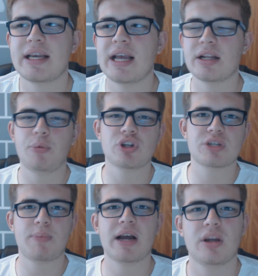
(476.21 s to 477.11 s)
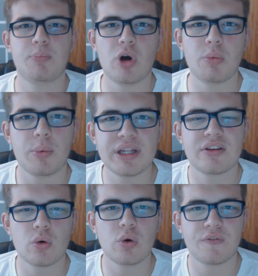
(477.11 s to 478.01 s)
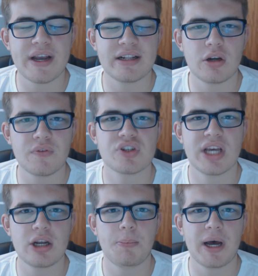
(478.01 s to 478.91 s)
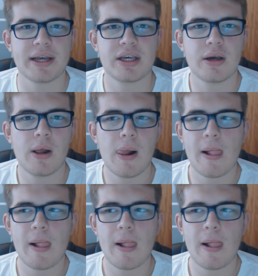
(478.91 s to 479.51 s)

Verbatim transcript: It kind of puts us back to the point where we need to go and find another centre back.